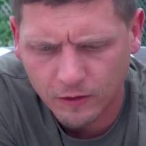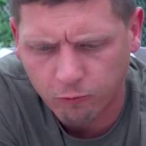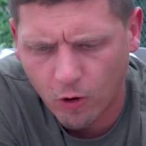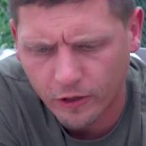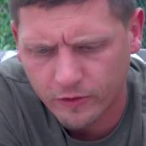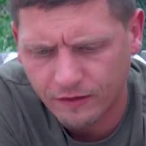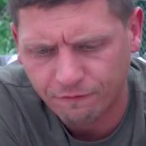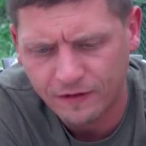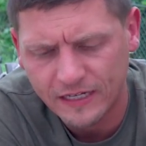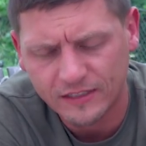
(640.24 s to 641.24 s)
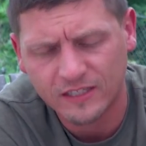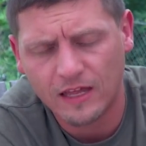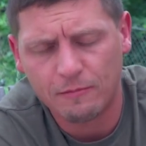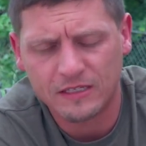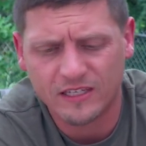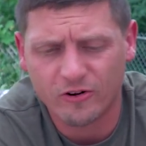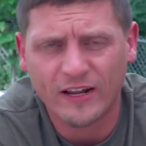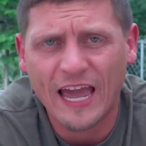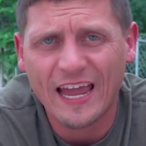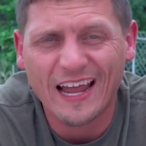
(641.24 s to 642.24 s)
with water, then feed it to them. Is it
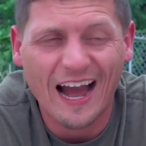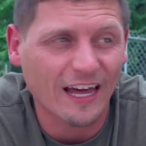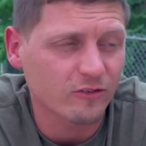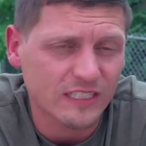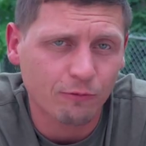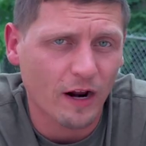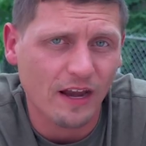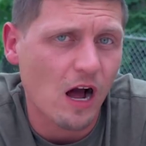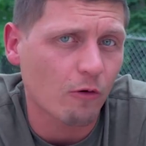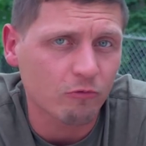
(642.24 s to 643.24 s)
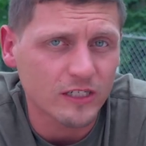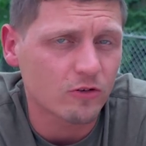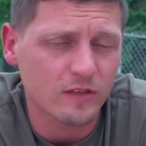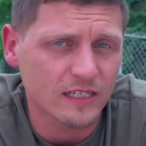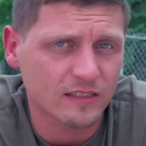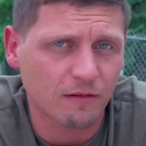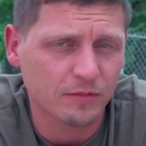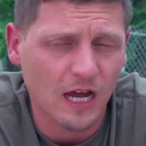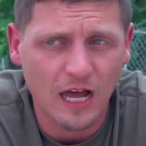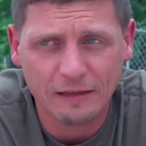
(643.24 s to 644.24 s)
okay? I don't see why not. We do this
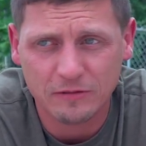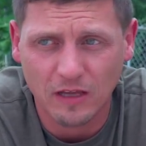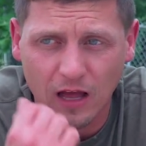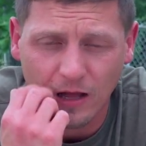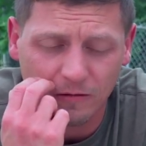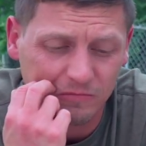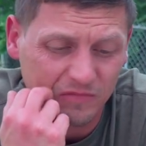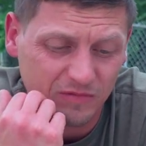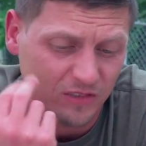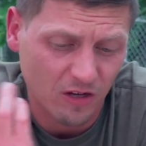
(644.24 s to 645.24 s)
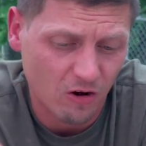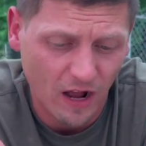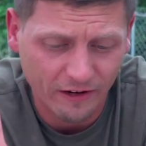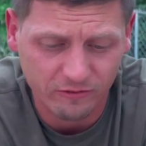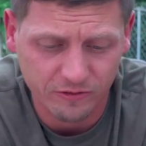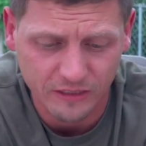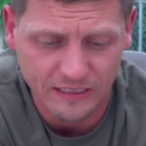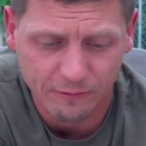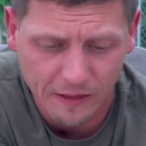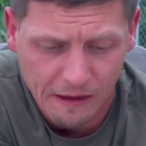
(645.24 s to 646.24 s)
sometimes, so I don't really
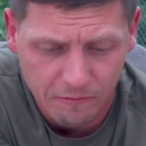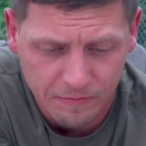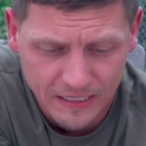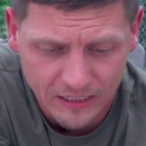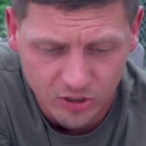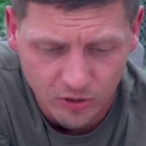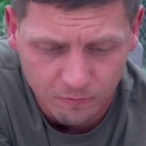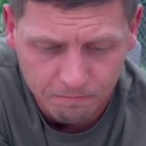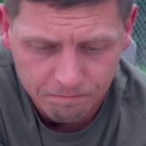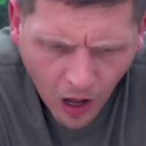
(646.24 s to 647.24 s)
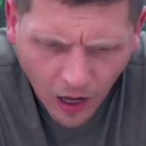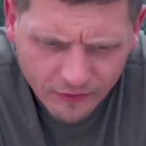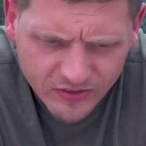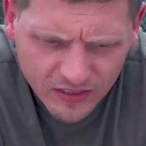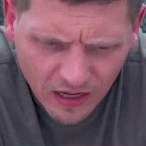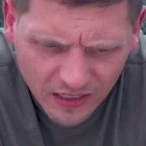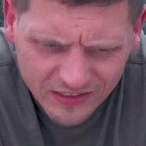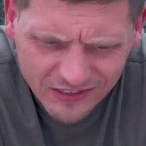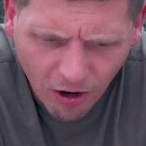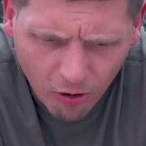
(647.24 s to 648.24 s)
see why that would be an issue.
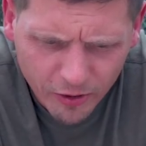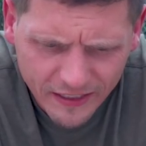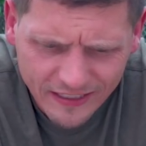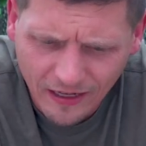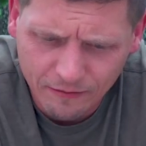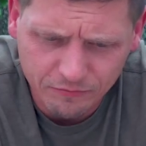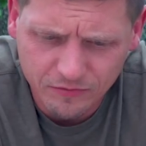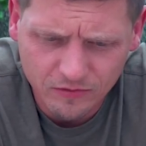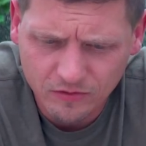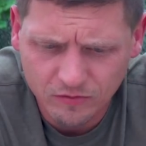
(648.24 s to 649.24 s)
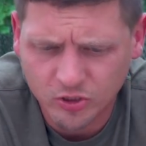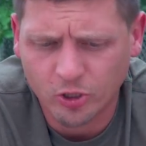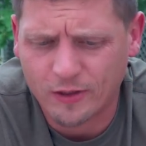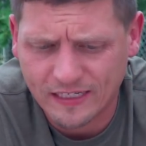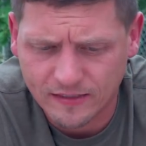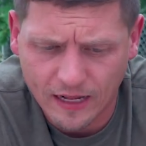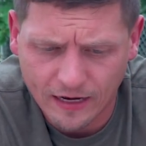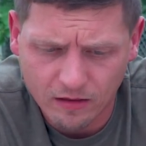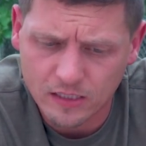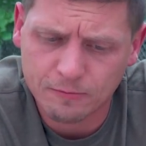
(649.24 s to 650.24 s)
Hafsa Tariq, I'm sure that's
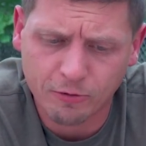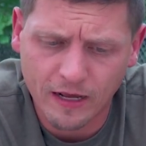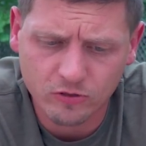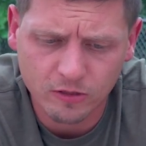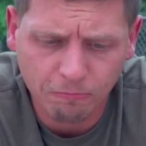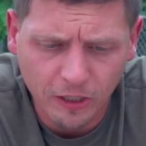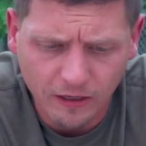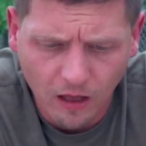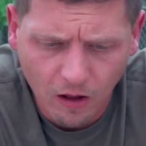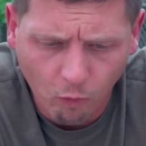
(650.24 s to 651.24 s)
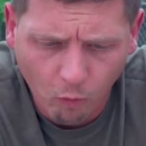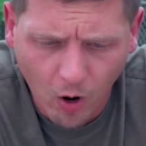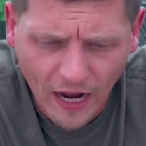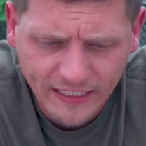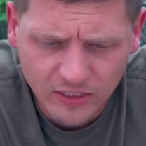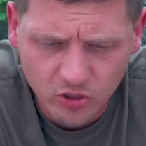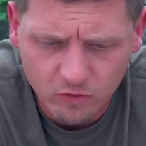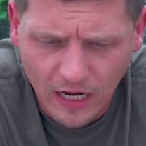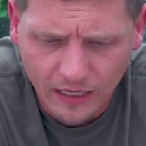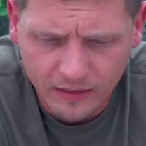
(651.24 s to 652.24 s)
not how that's pronounced, but why did
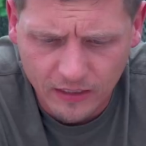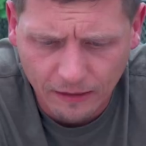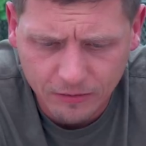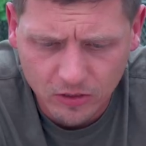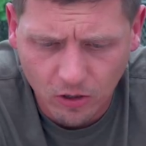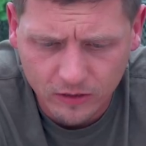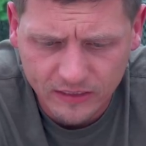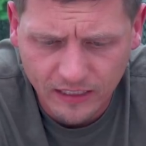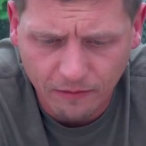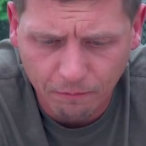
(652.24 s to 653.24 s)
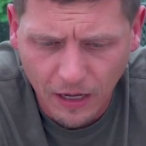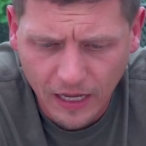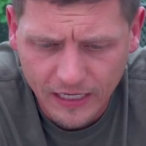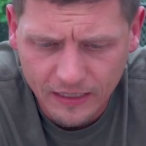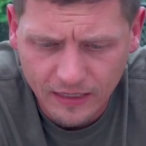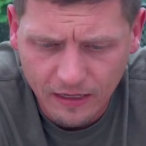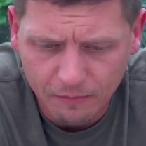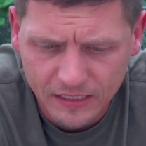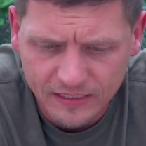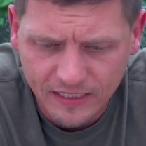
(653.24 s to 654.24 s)
you not adopt a dog instead of buying
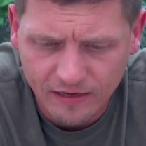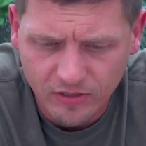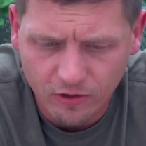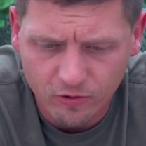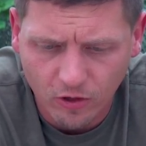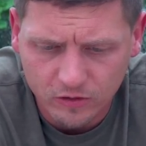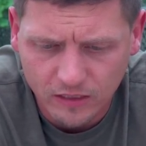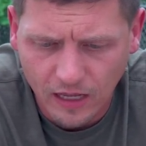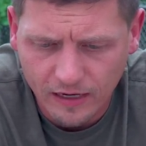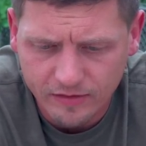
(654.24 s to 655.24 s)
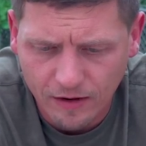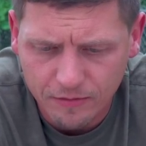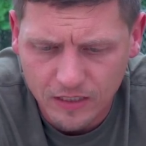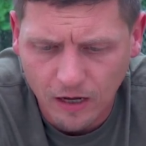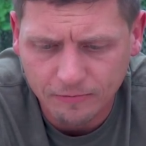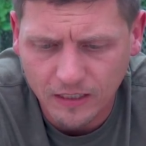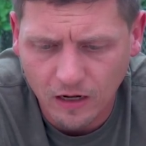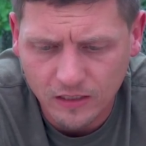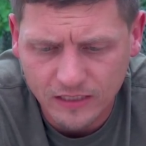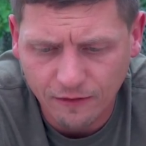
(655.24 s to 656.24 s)
them? It saves other dogs' lives. I am adopting
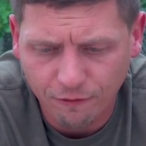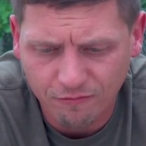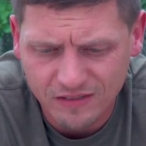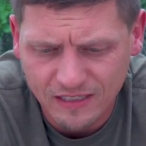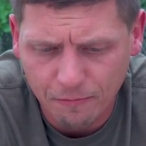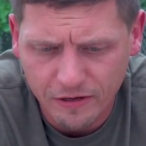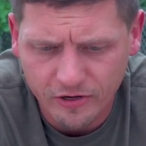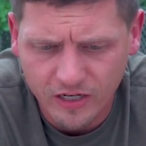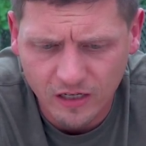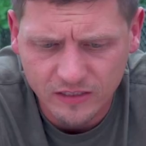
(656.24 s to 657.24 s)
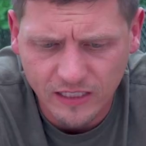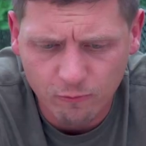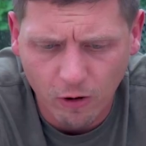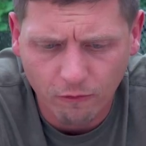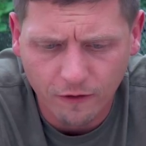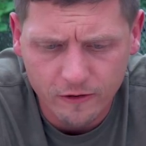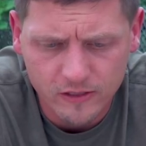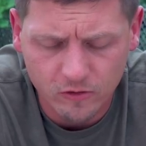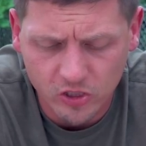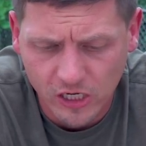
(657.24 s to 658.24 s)
a husky from the Siberian Husky Welfare
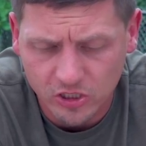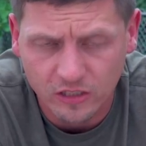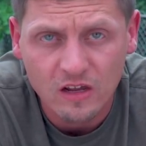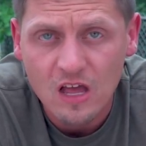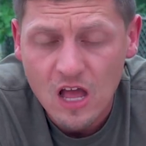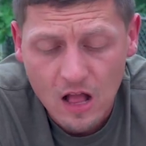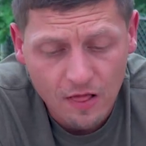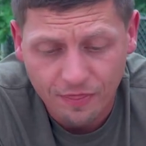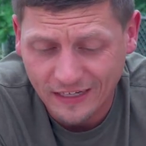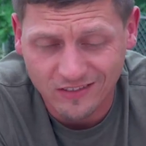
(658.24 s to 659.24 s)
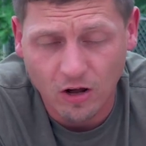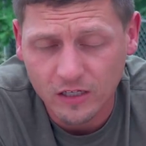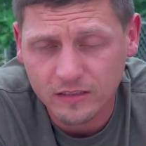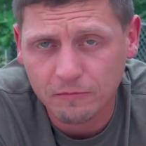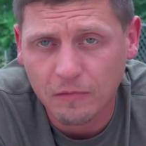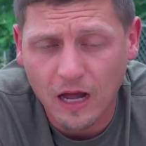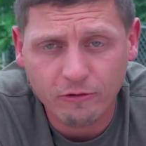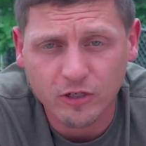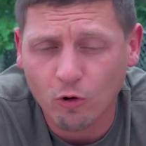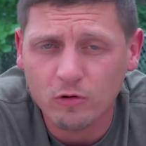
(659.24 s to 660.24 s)
Association. That's awesome.
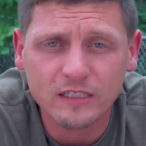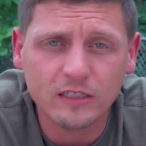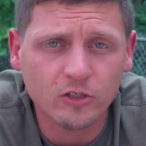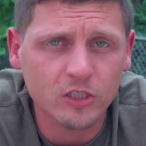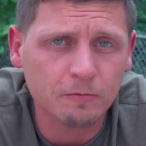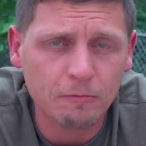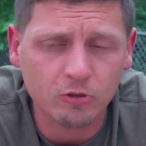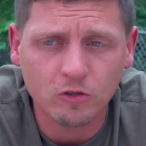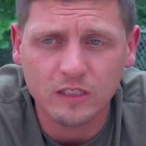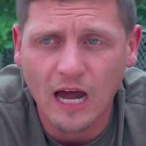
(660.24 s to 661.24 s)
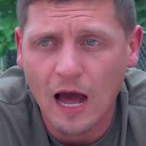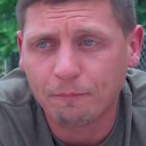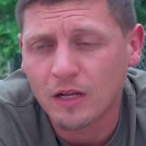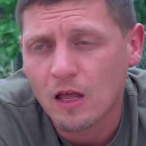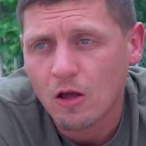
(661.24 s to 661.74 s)
I would always encourage people to adopt.